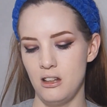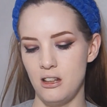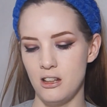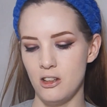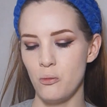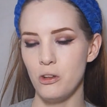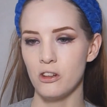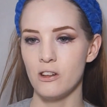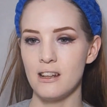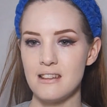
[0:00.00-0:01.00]
And we
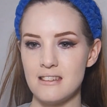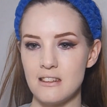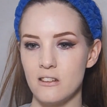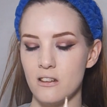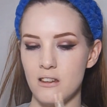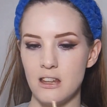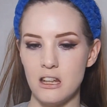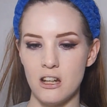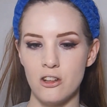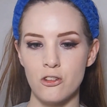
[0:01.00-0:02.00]
are going to conceal
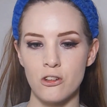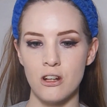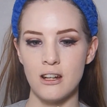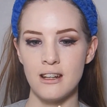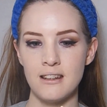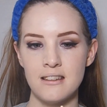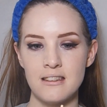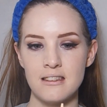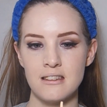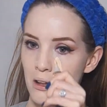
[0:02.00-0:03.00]
the under
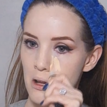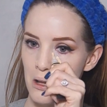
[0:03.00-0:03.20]
eyes.